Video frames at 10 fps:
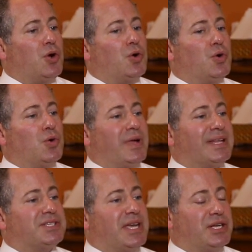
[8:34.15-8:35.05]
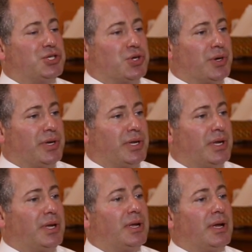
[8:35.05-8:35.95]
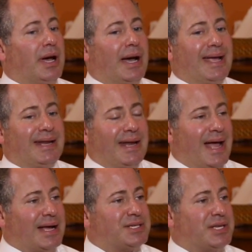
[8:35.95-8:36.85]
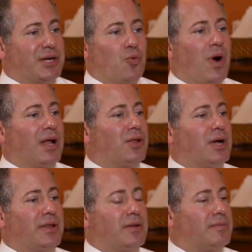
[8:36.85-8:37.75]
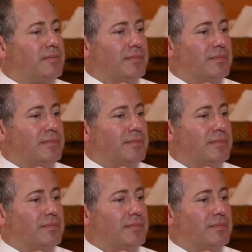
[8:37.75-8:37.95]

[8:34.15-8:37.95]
who gets injured in an accident while on